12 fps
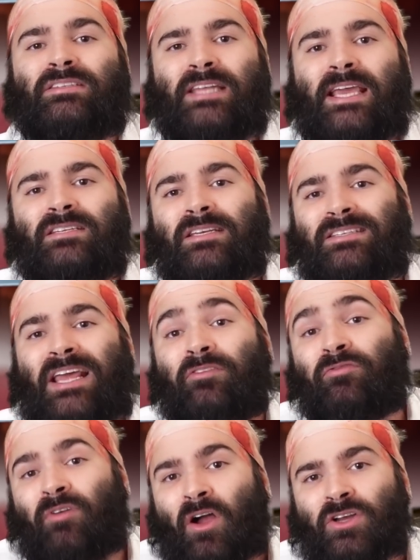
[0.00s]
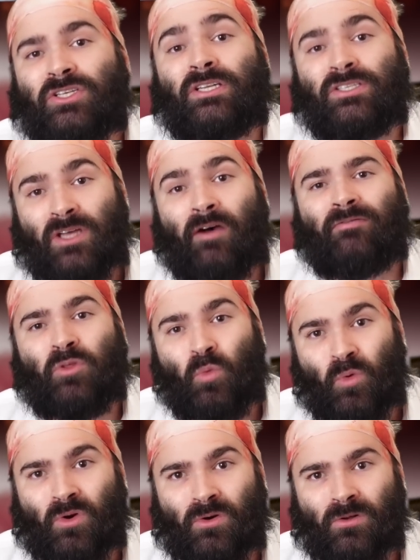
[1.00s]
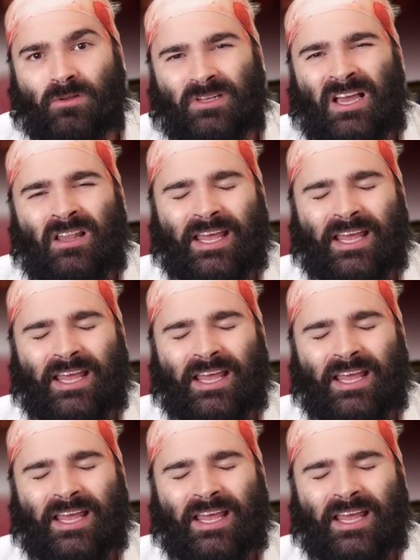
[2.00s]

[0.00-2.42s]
day-to-day functions of the world.